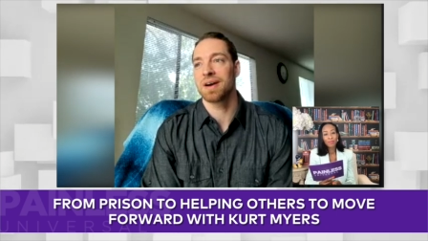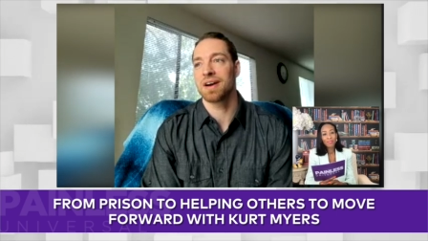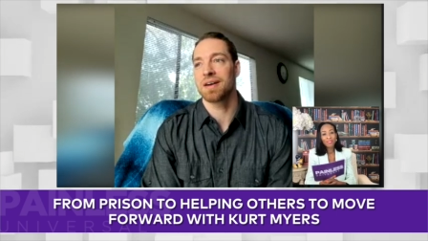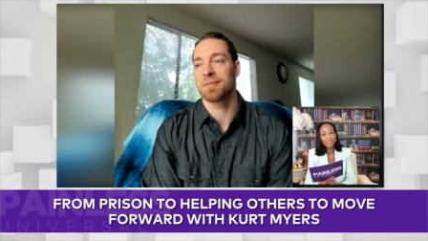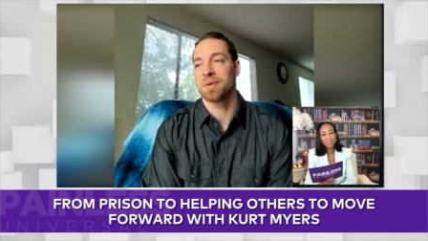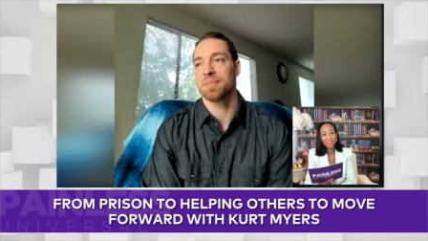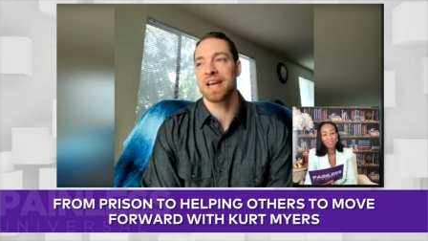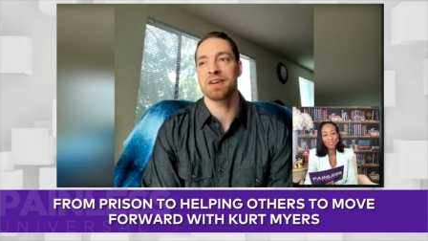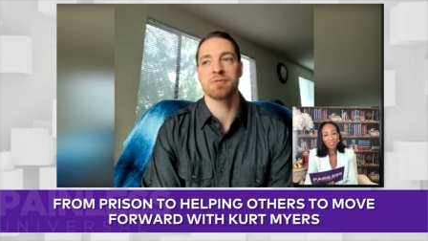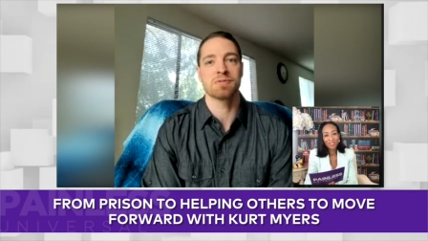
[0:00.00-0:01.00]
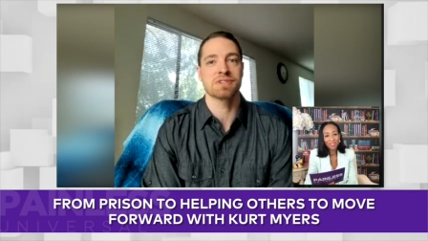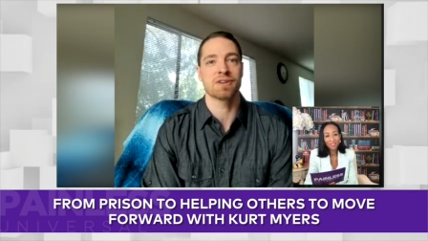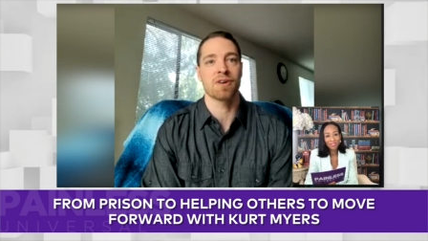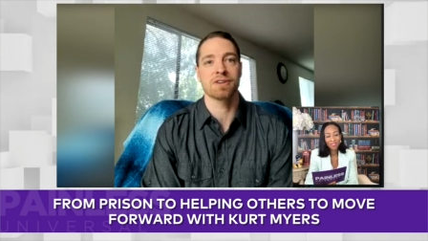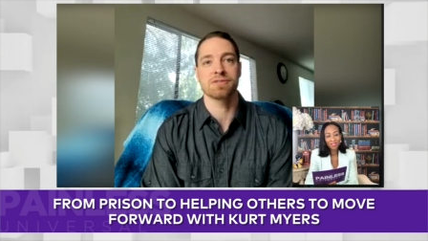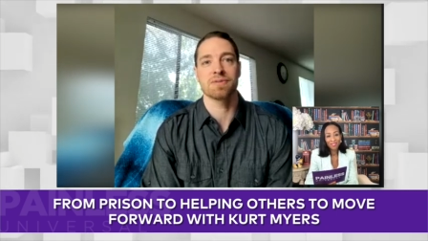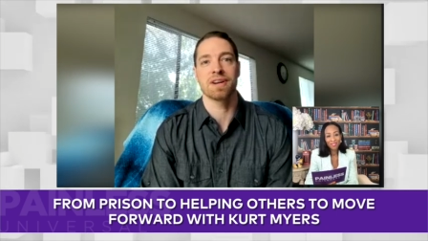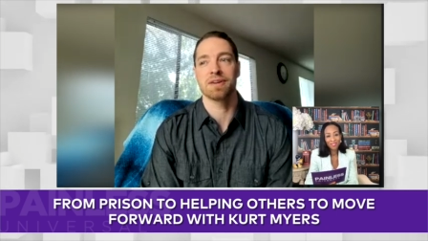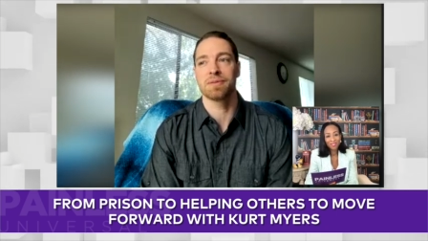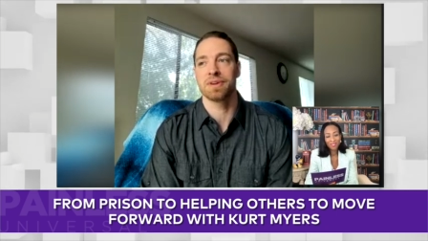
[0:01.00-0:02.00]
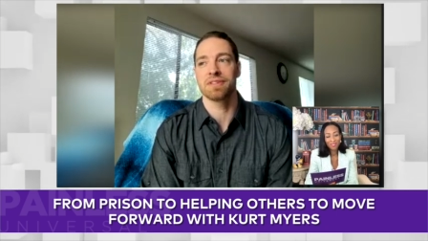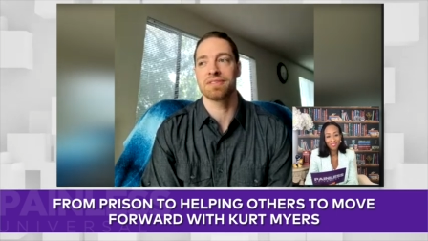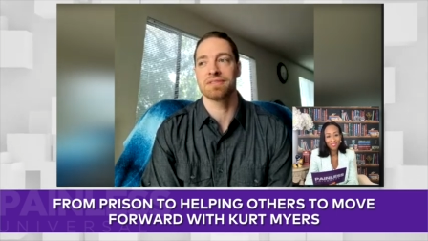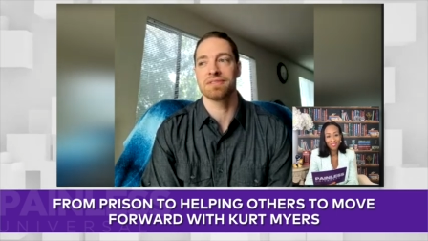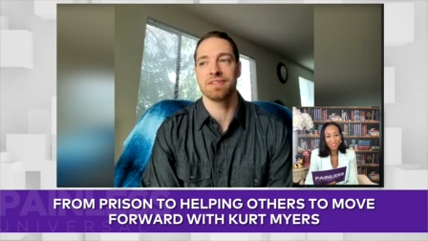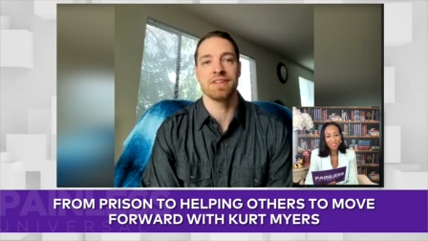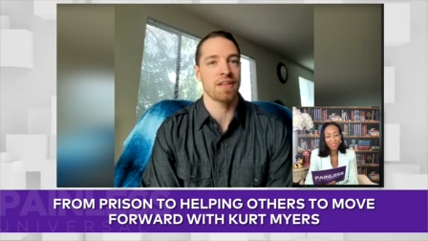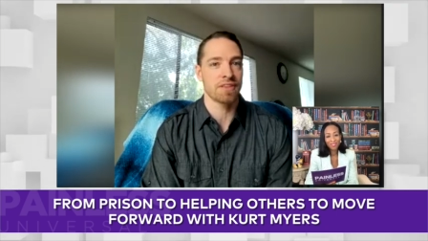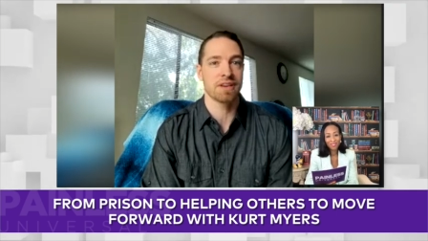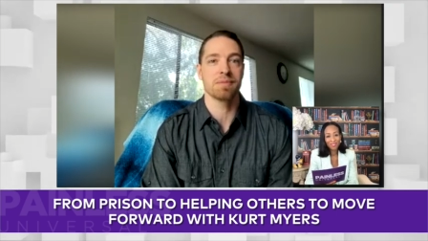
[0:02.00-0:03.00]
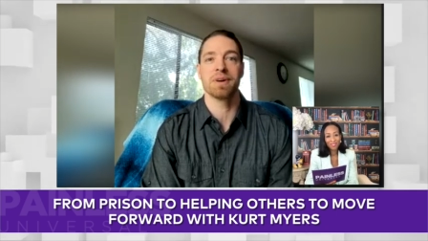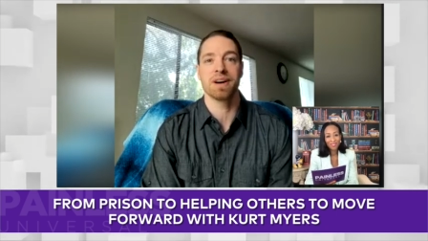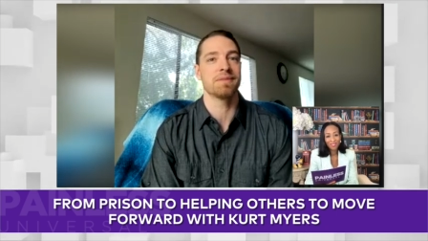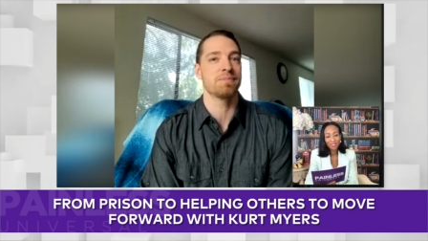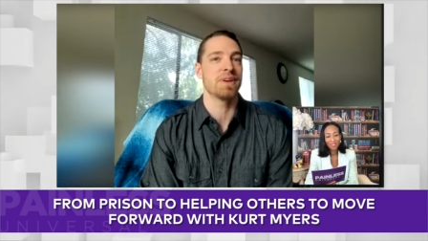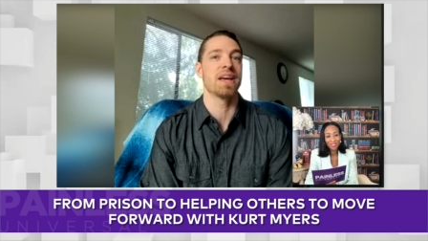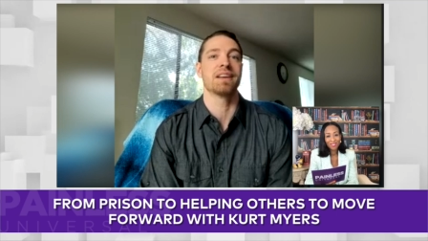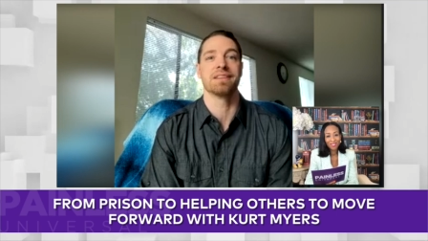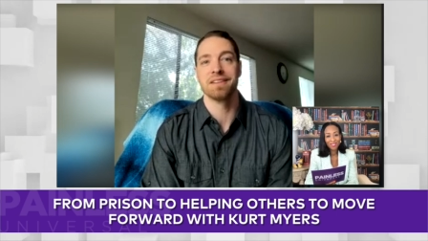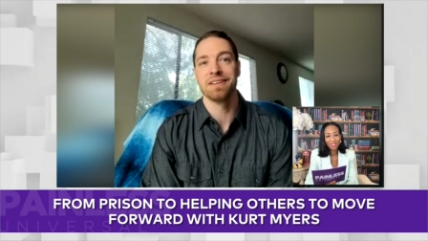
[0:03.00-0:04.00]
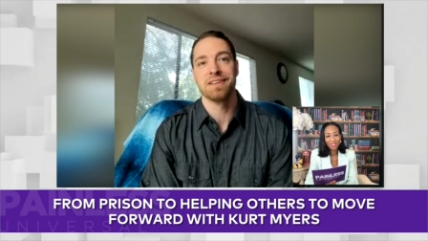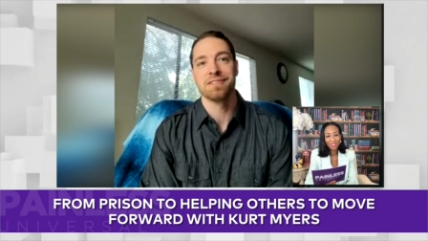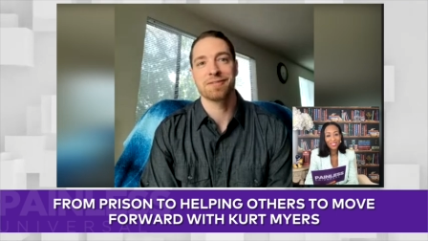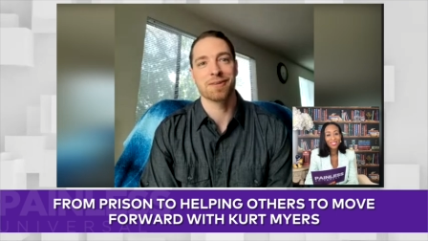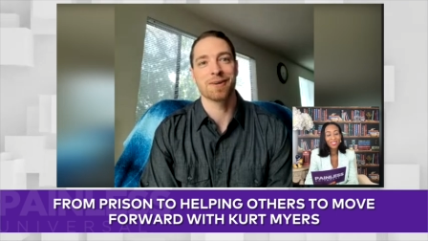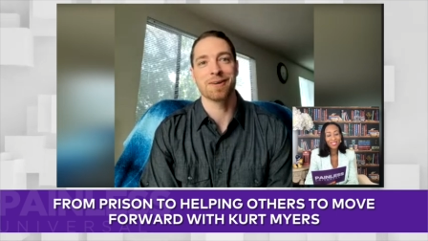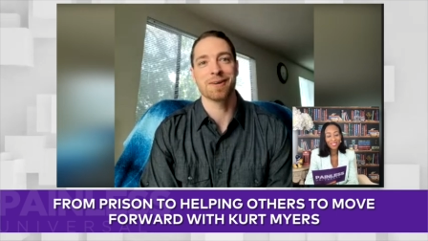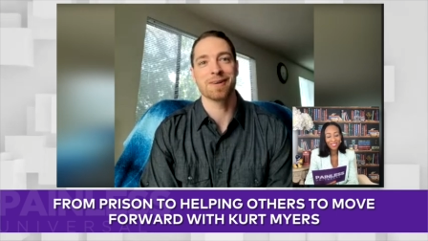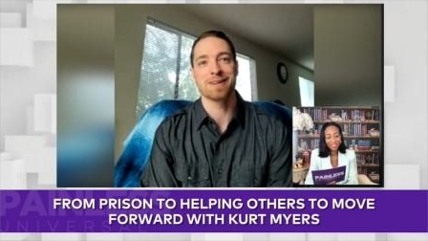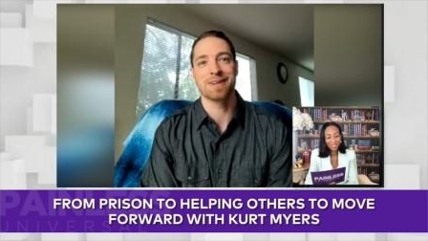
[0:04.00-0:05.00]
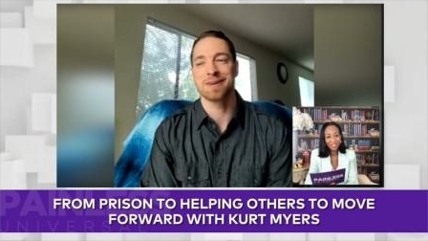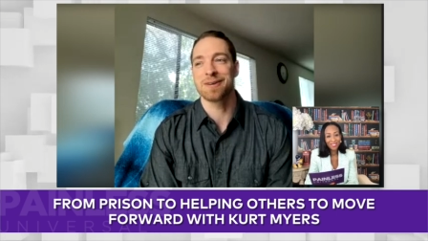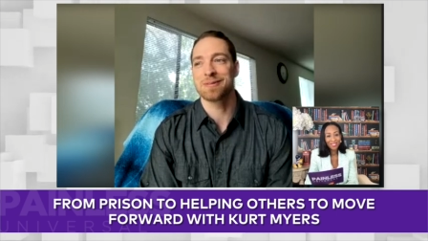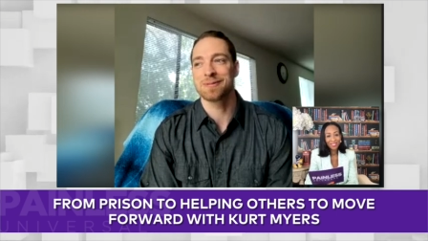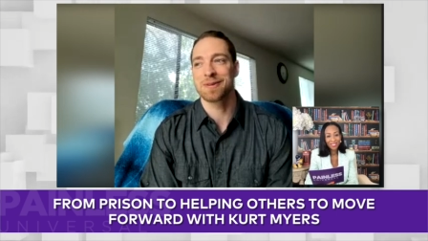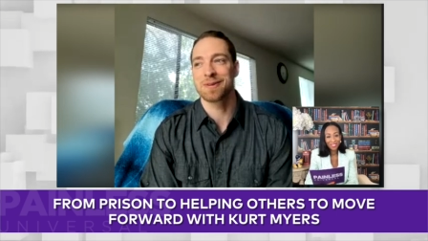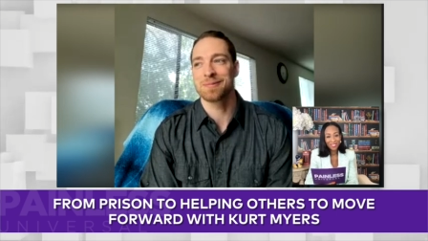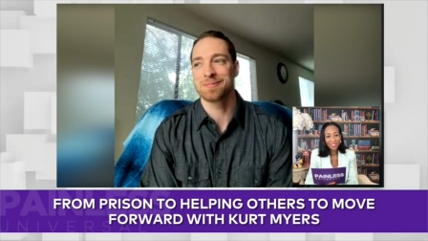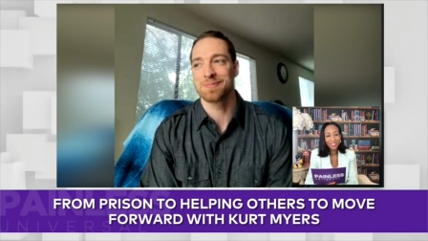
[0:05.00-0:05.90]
I'm a man who was incarcerated with nothing but men for you know the